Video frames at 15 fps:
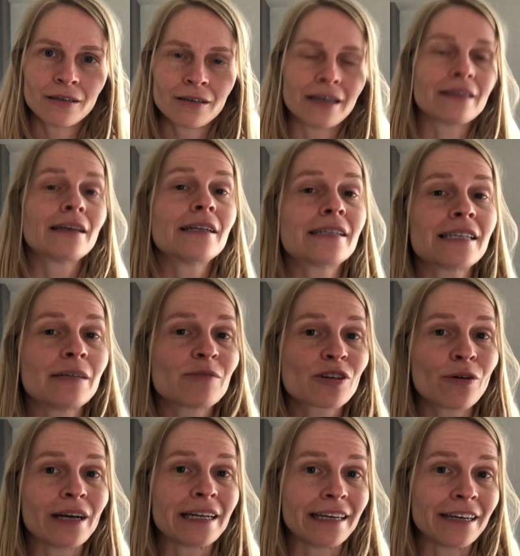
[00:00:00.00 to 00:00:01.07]
And then he seems
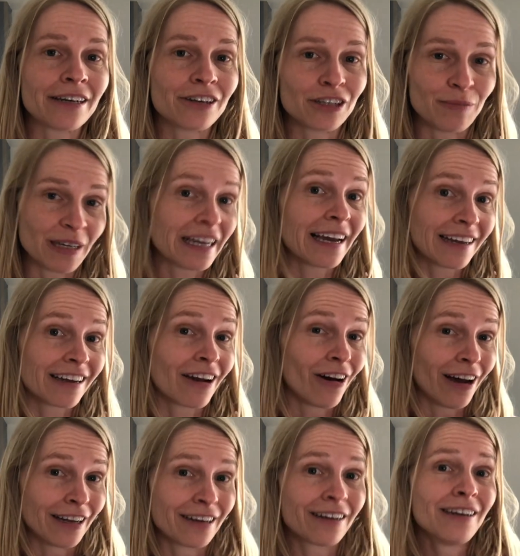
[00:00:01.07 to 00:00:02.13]
quite eager to be getting
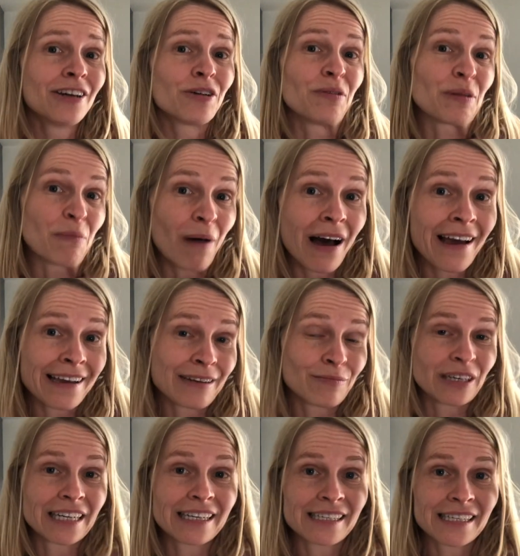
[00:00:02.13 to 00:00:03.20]
on with mine
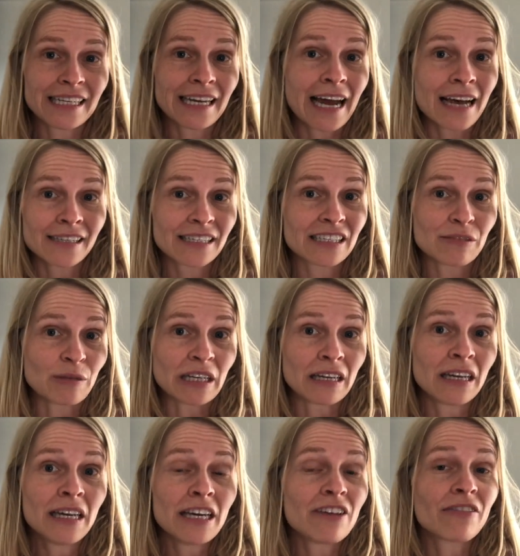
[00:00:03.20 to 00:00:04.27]
because he asks me
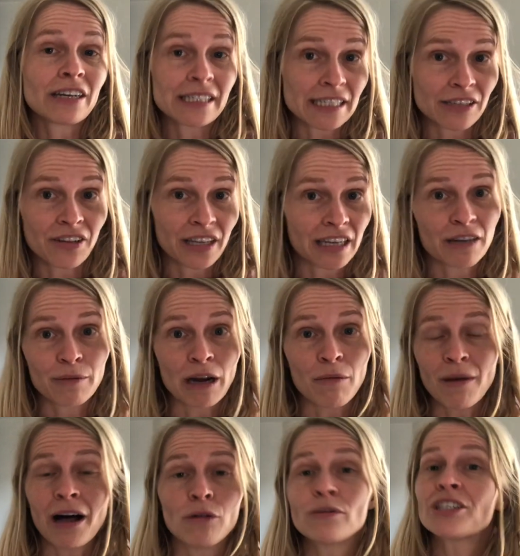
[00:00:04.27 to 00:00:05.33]
if I still think about
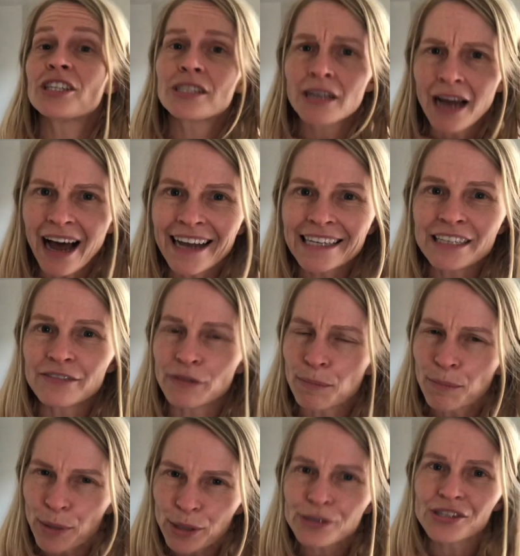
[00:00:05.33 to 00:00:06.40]
Mel, which is kind of a
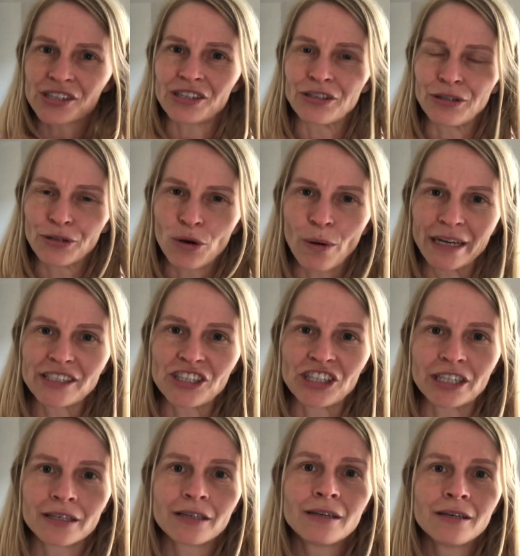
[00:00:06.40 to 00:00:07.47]
personal
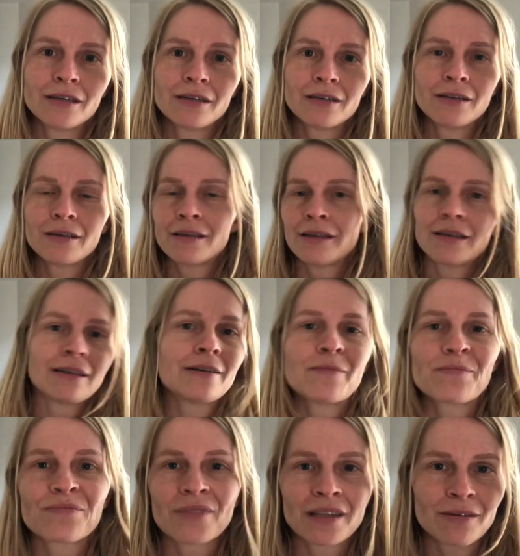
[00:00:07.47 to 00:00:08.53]
question.
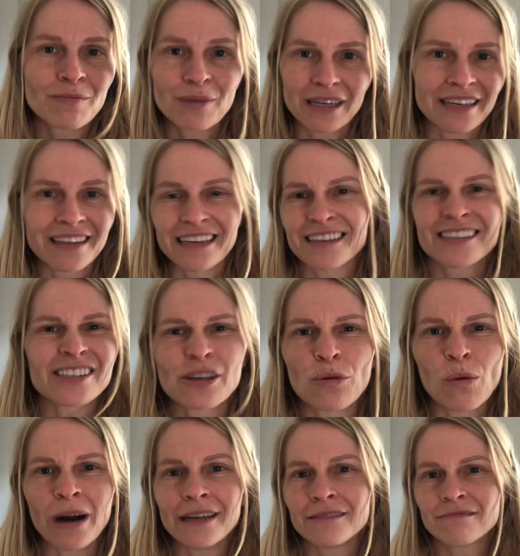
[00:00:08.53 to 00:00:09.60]
But I think, so
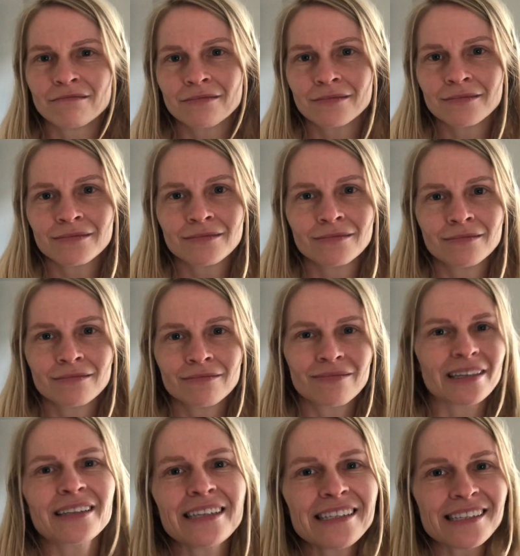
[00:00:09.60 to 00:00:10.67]
what?
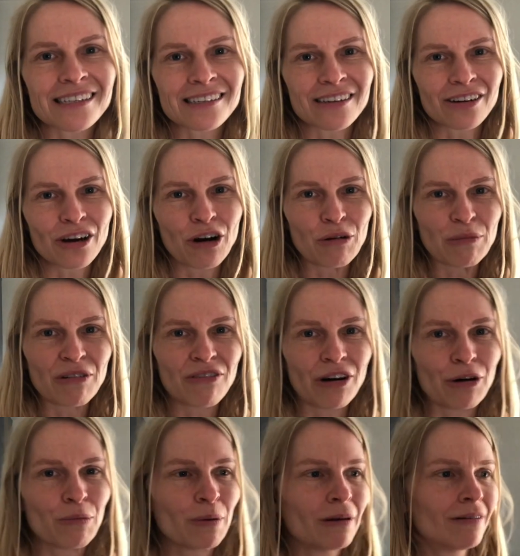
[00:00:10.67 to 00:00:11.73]
At least he's not a
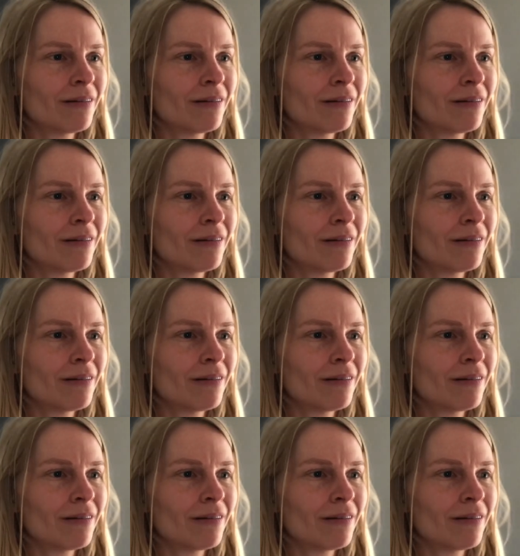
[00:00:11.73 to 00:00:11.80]
homophobe.